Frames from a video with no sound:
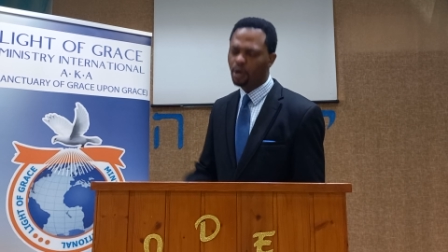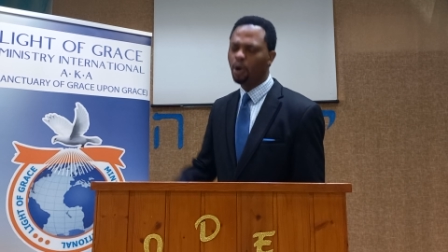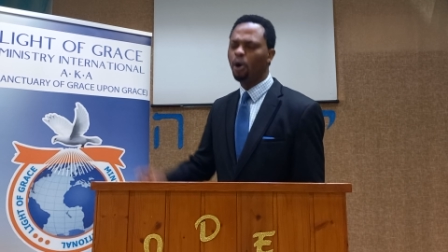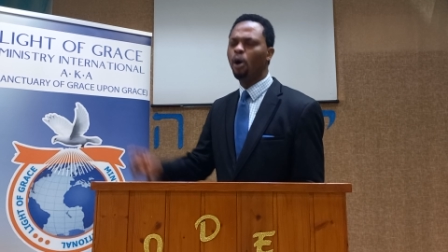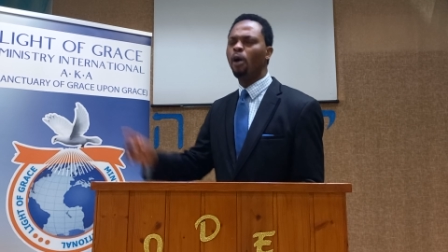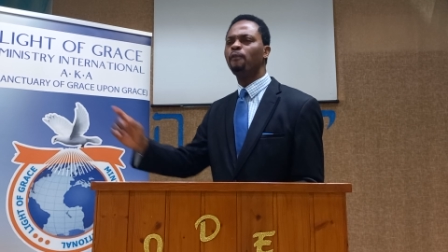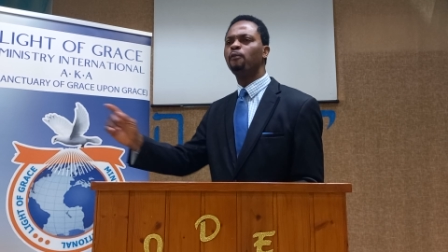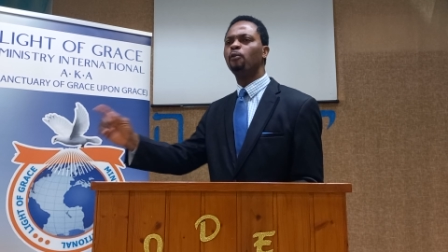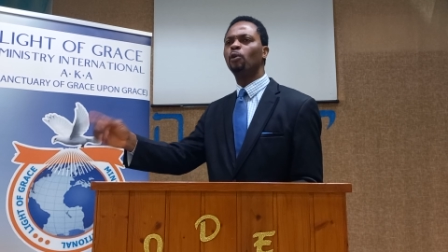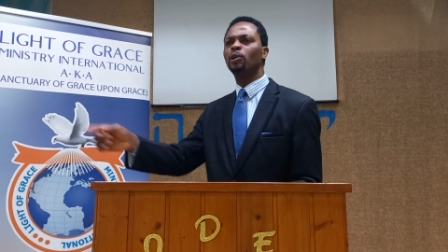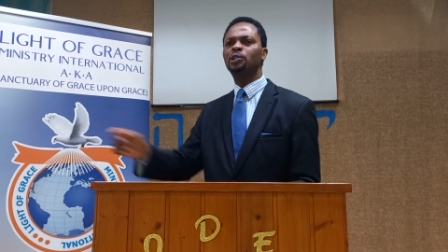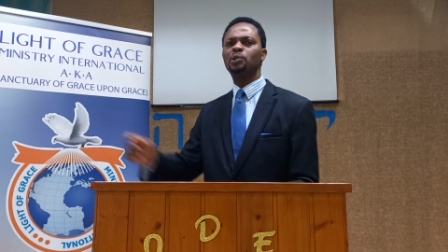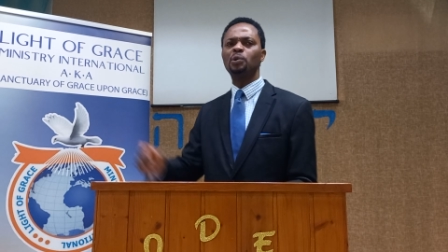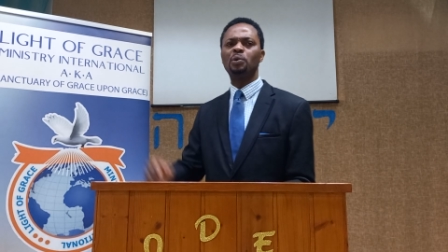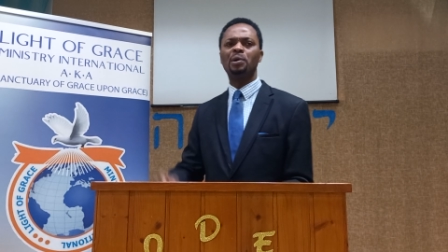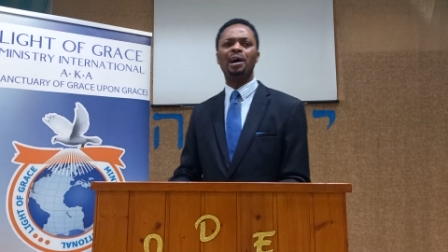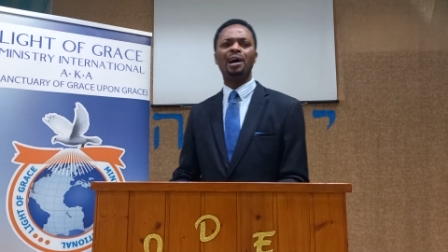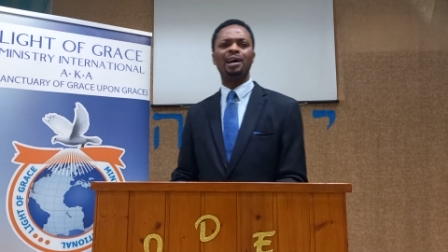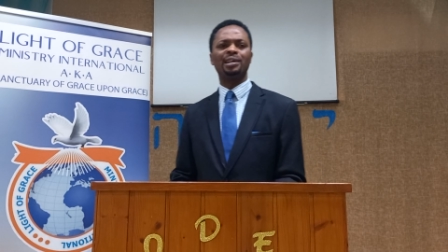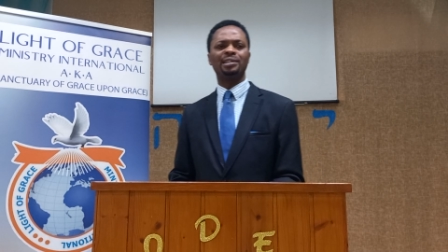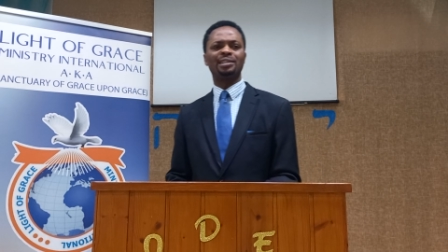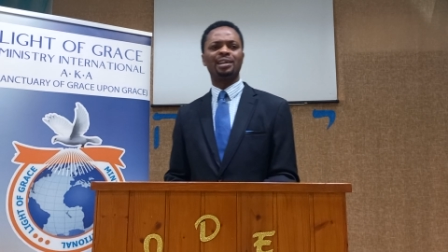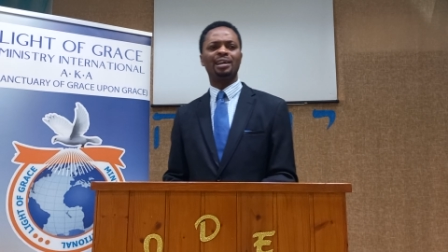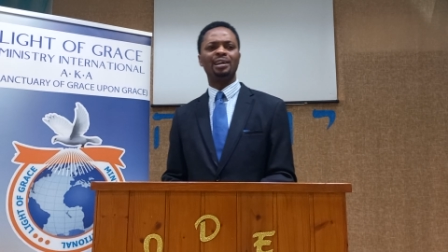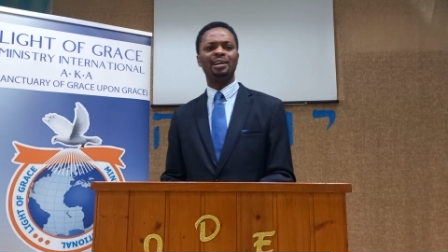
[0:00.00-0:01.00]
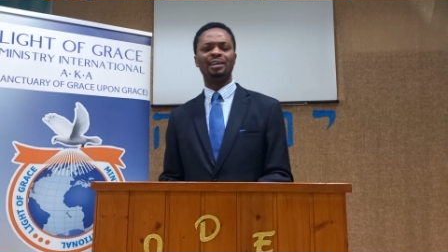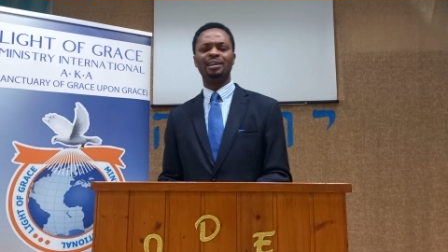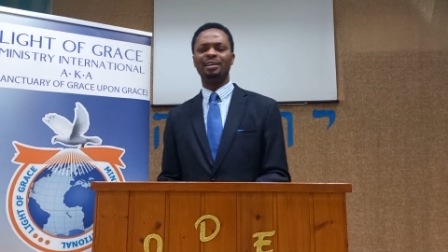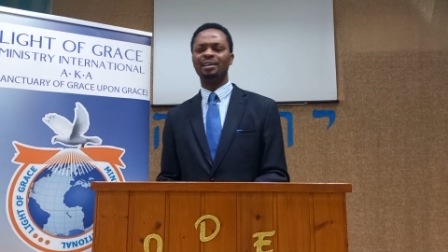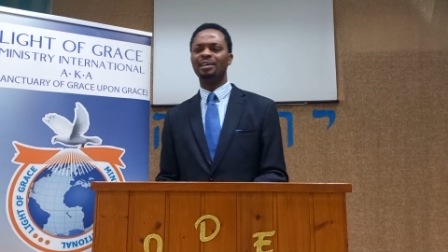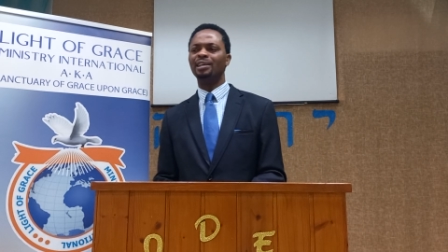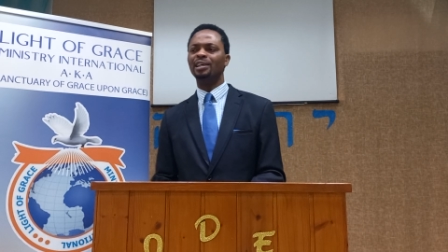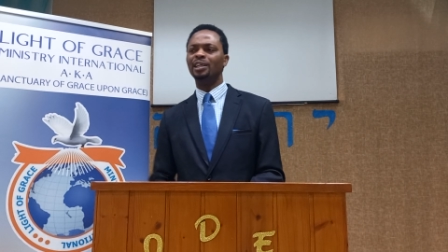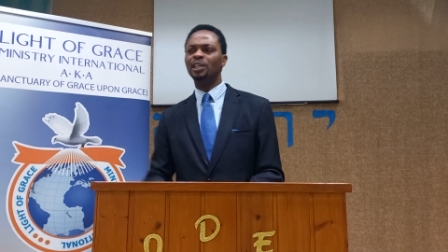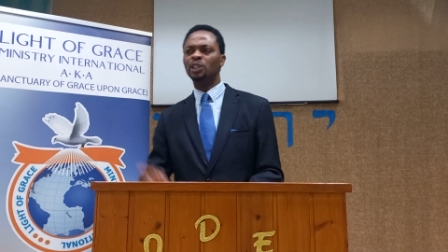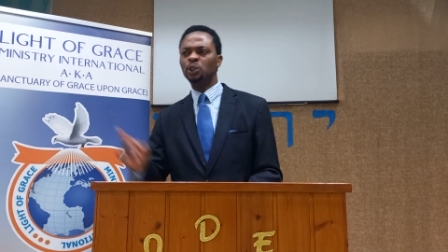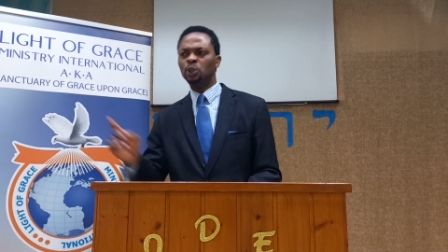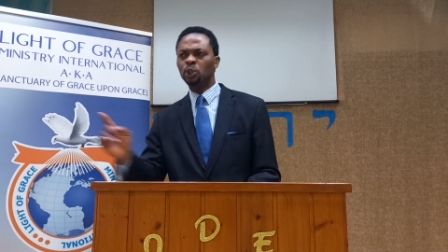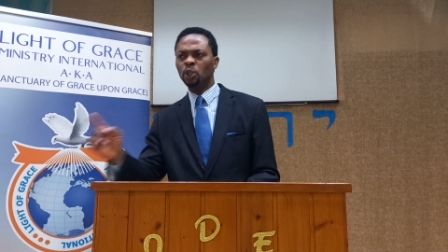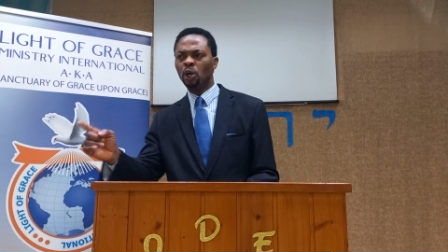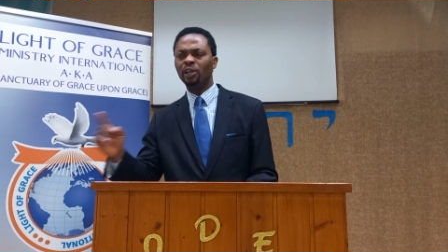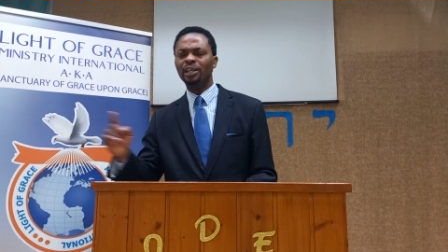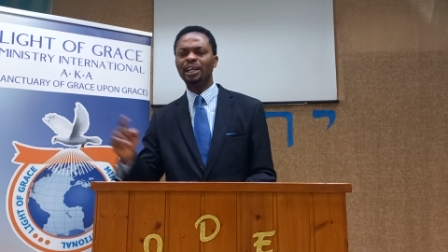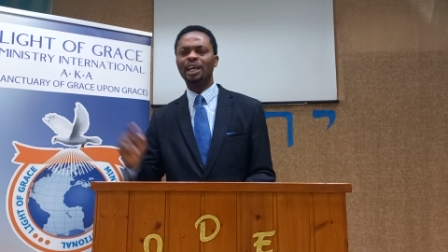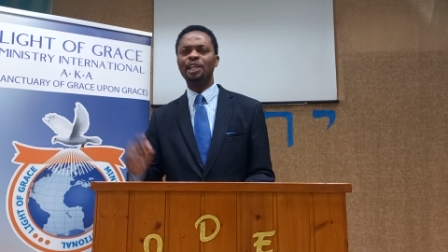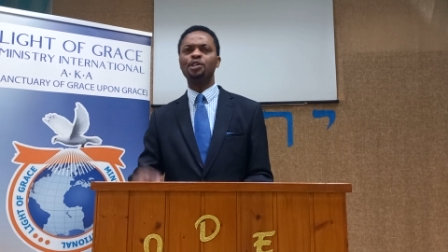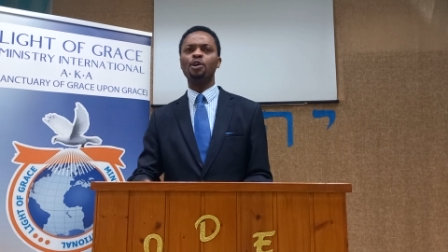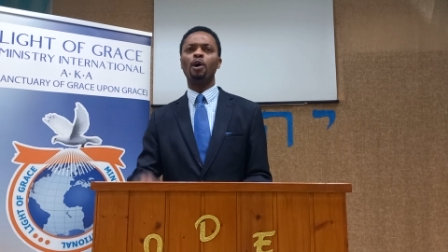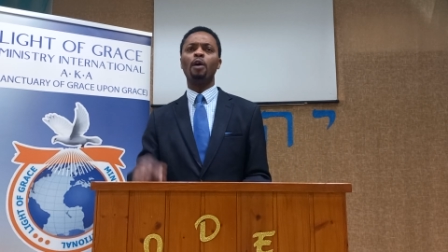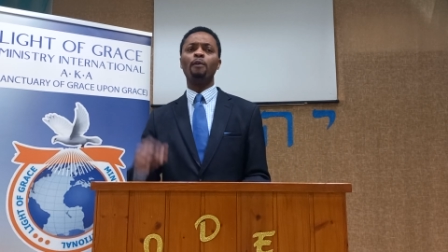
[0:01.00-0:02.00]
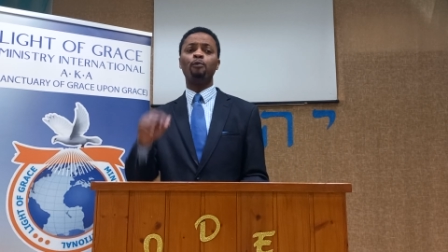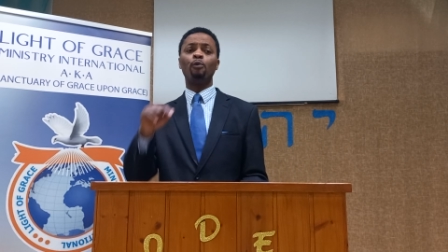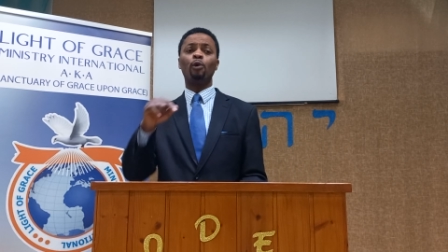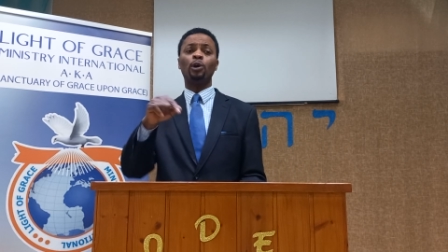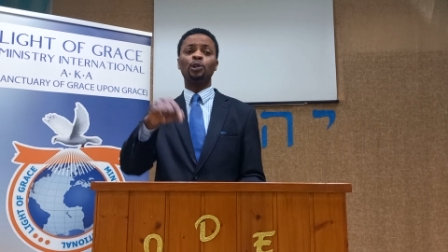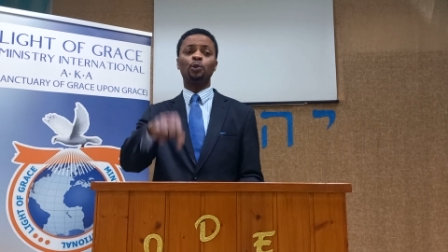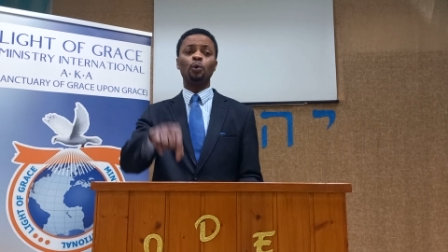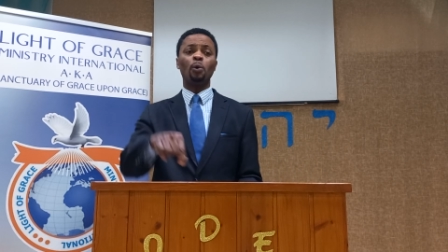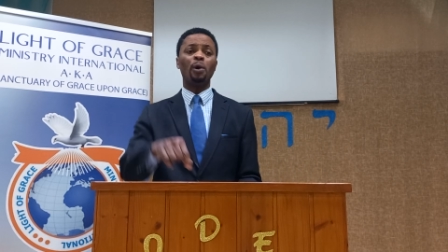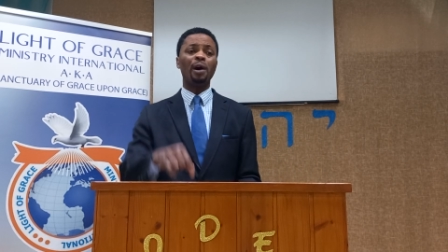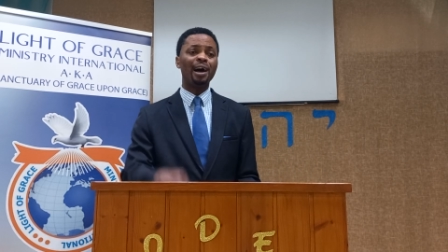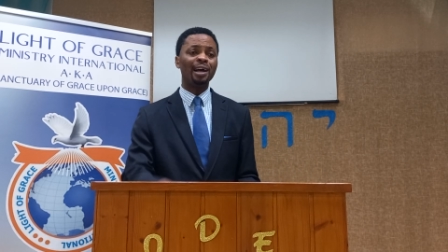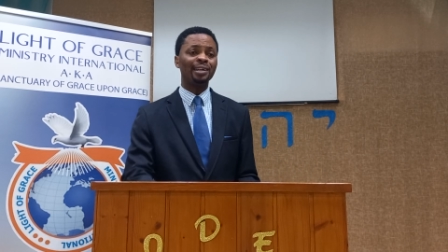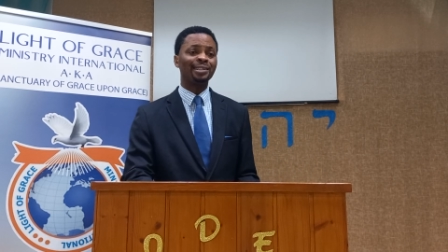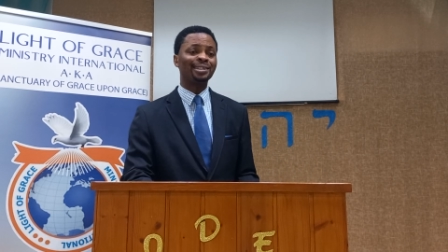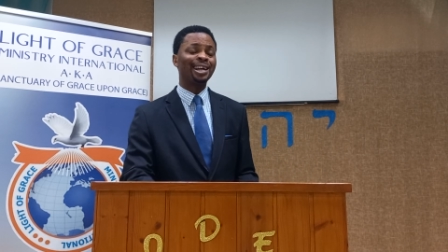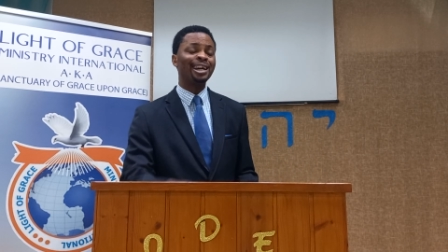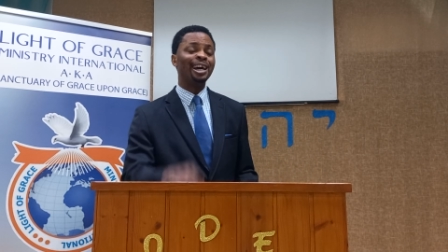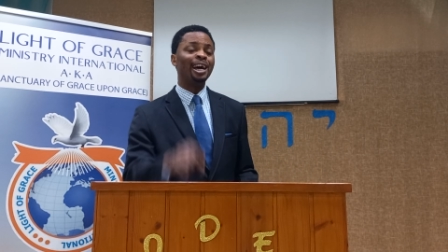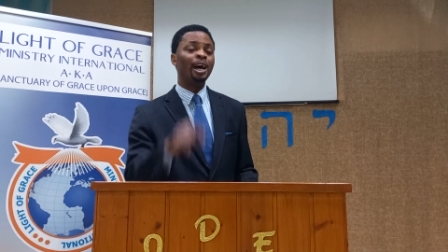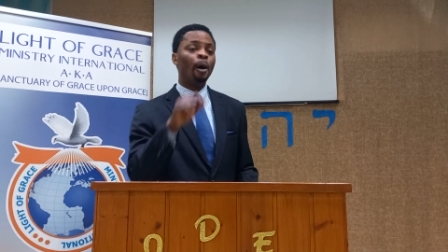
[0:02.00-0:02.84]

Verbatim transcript: of what to ask. Knowledge of what to ask.